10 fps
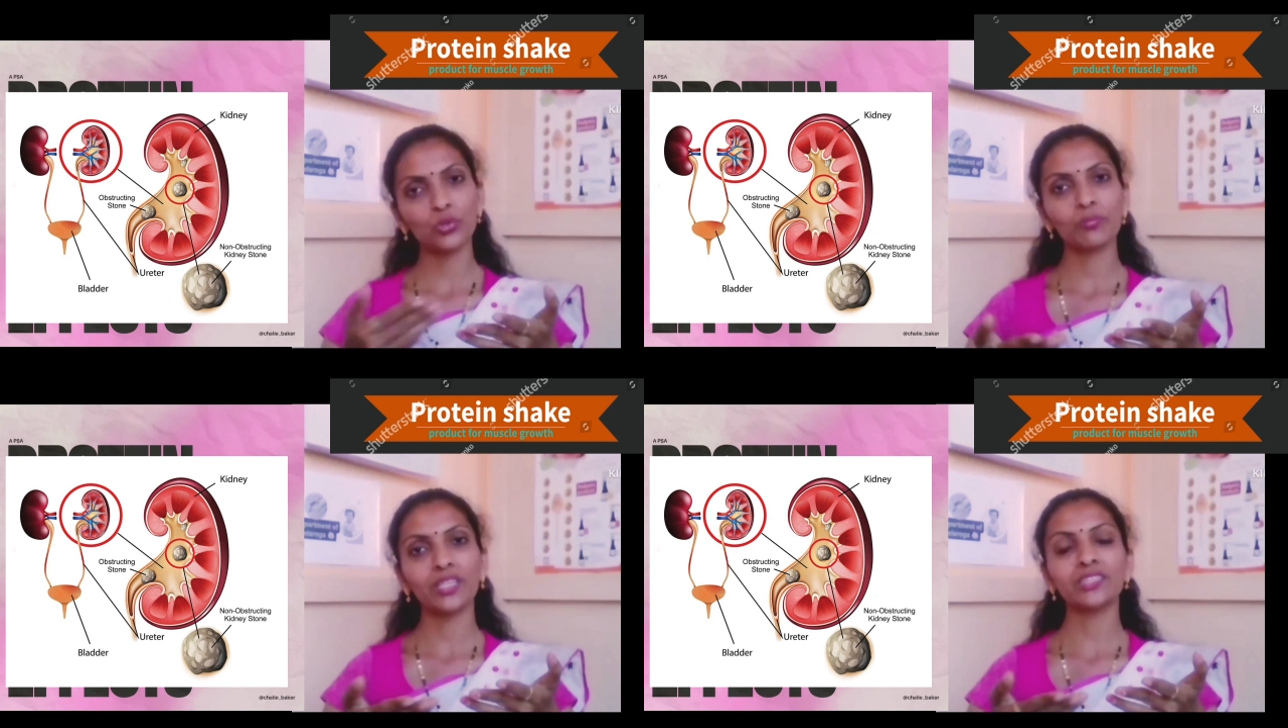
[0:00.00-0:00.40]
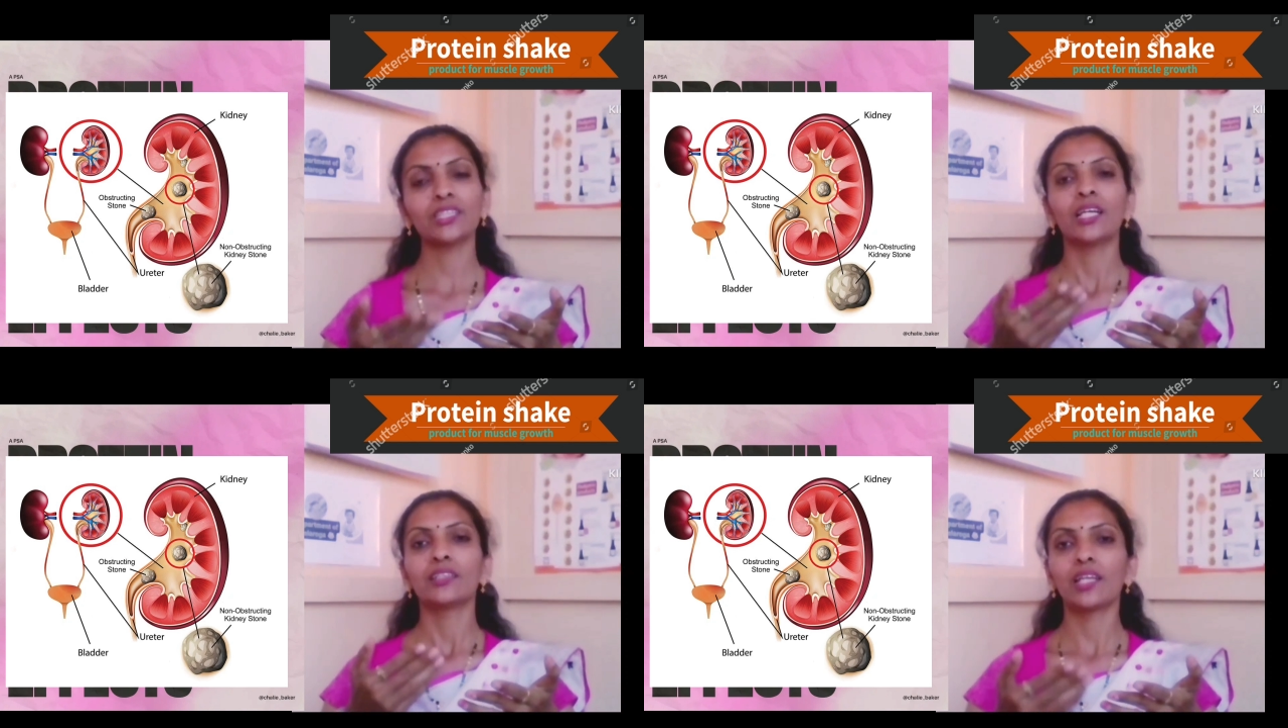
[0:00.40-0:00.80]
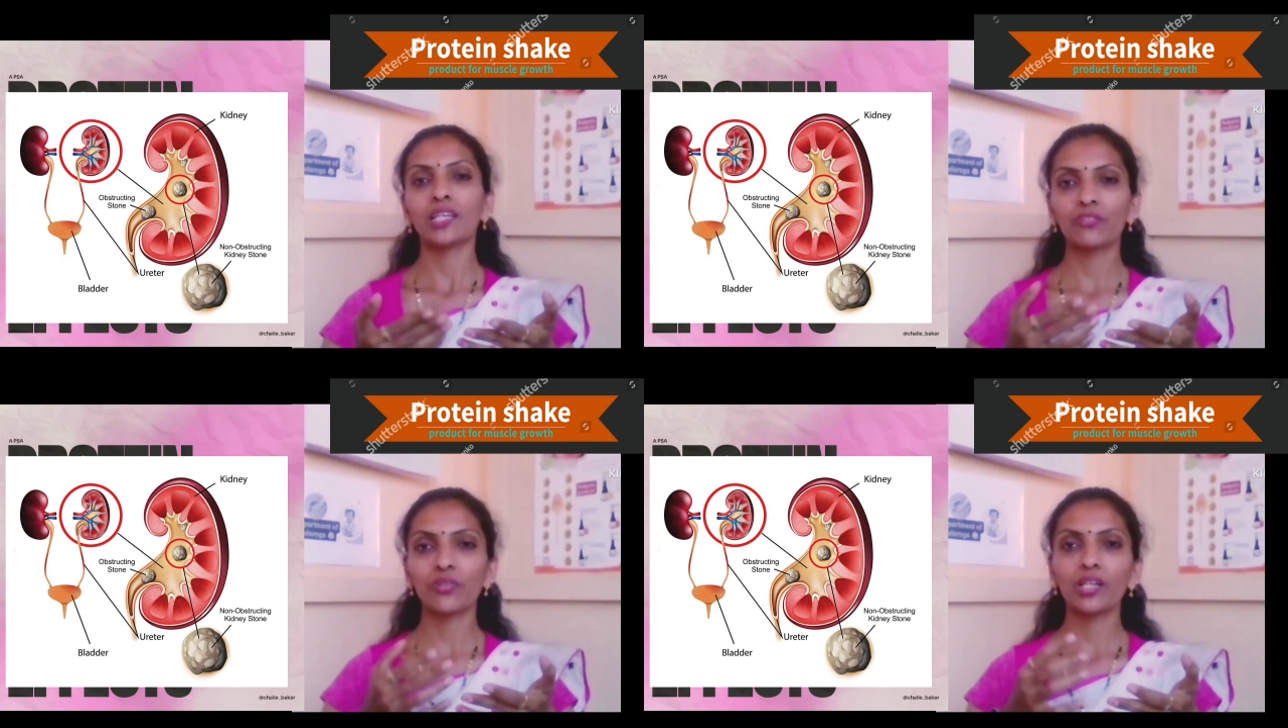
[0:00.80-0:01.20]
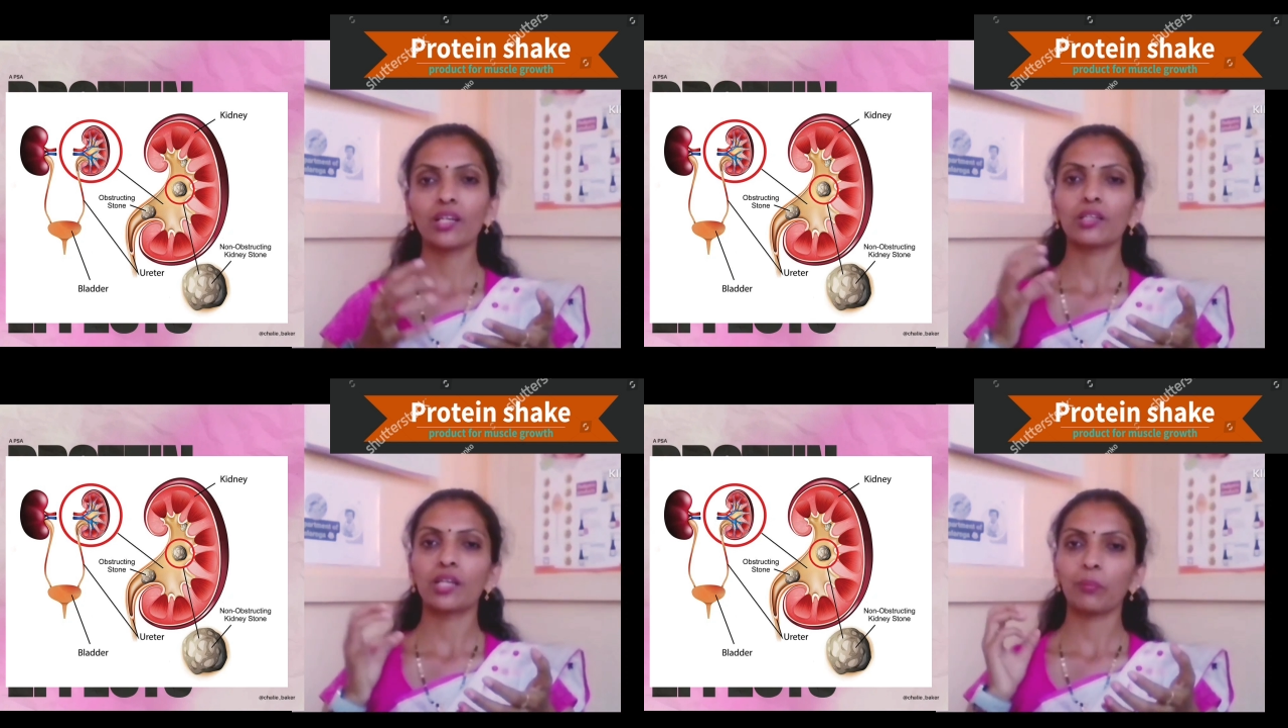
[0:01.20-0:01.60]
too much, then it
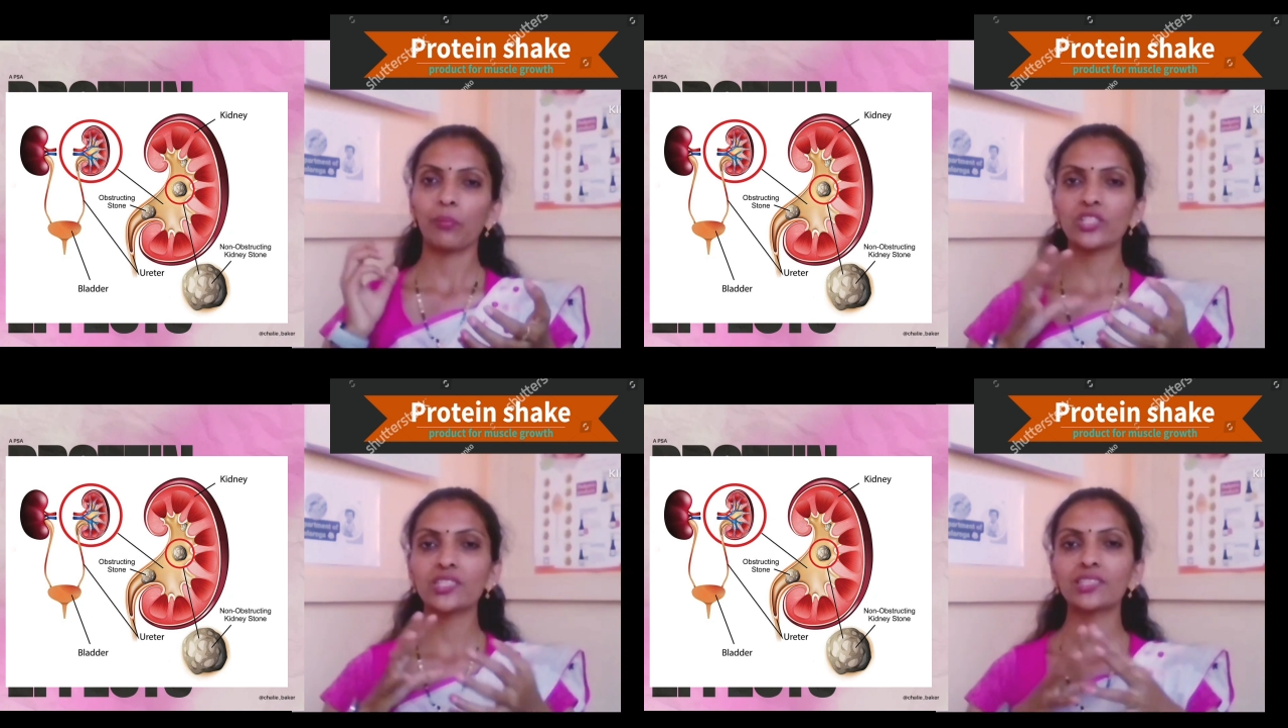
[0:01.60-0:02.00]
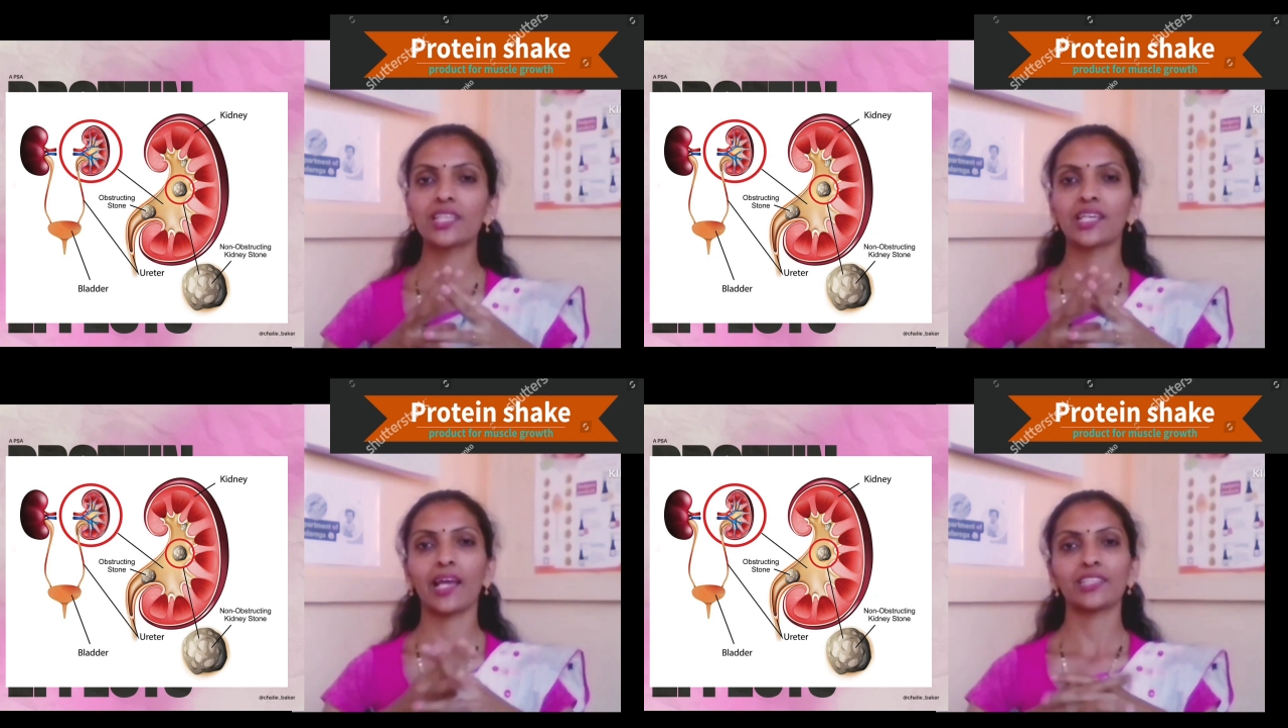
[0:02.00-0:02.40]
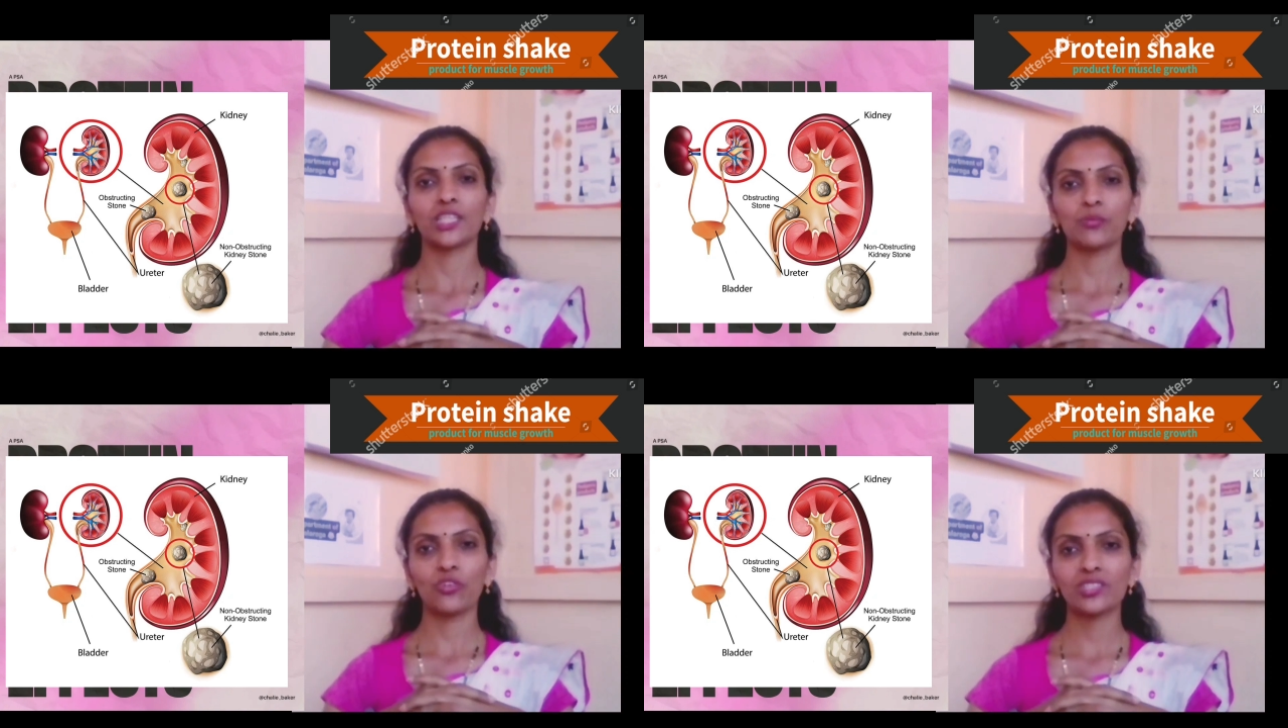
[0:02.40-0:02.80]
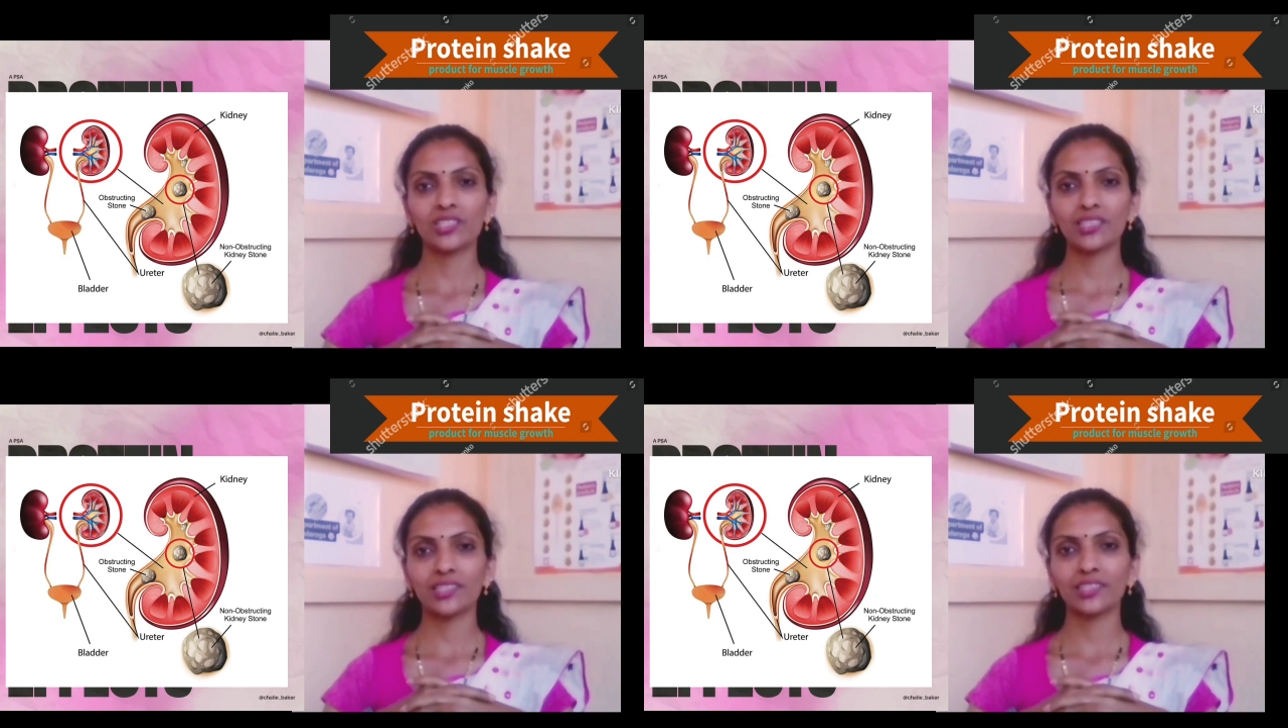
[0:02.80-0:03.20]
will deposit the calcium
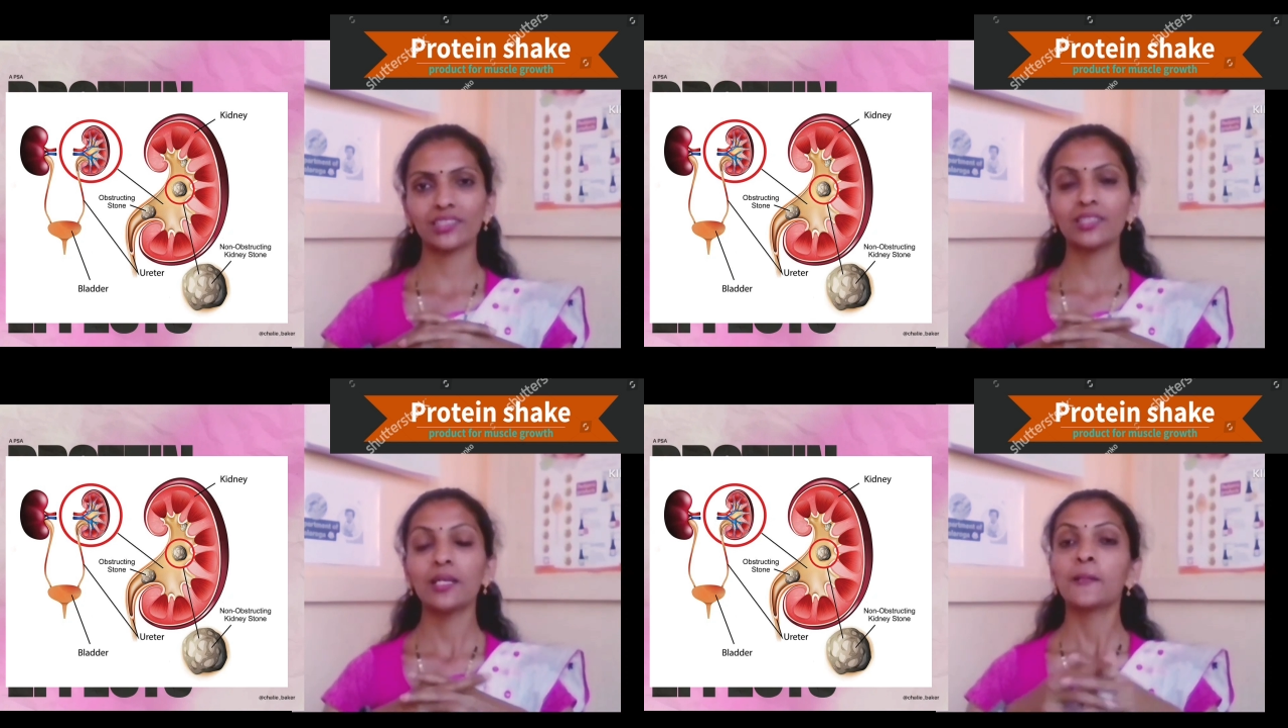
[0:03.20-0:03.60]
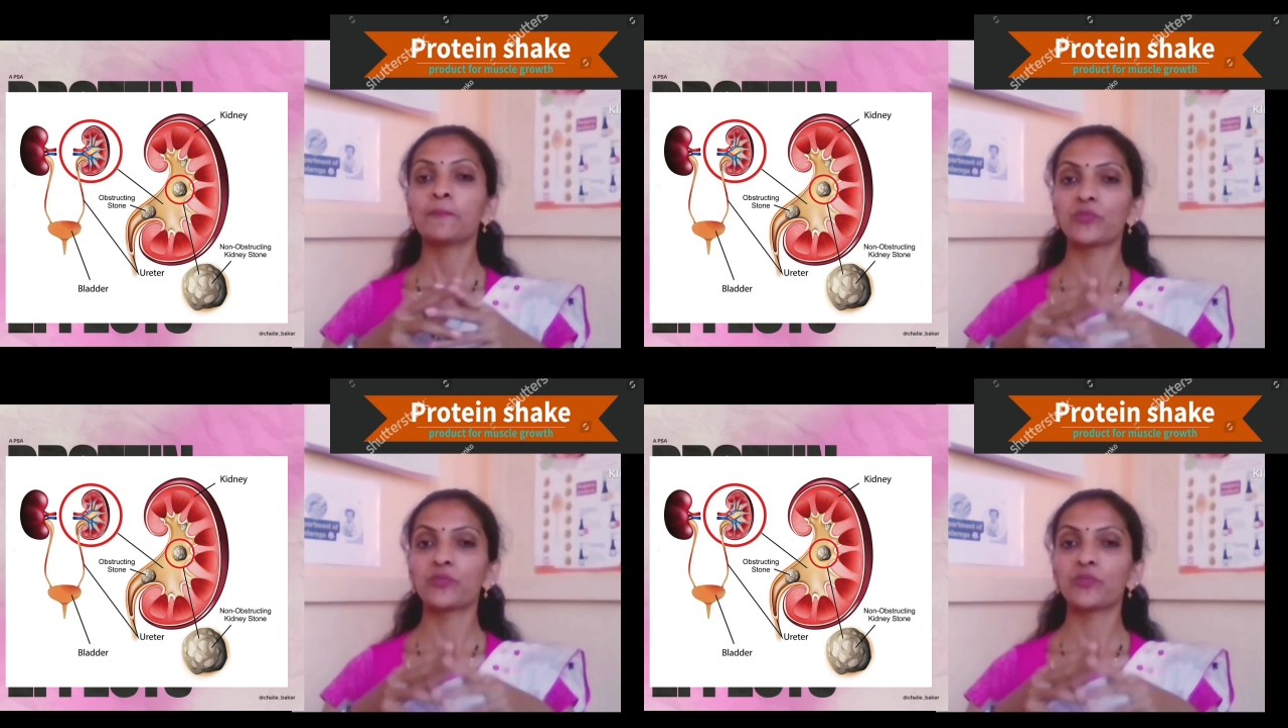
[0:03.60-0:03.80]
concentration,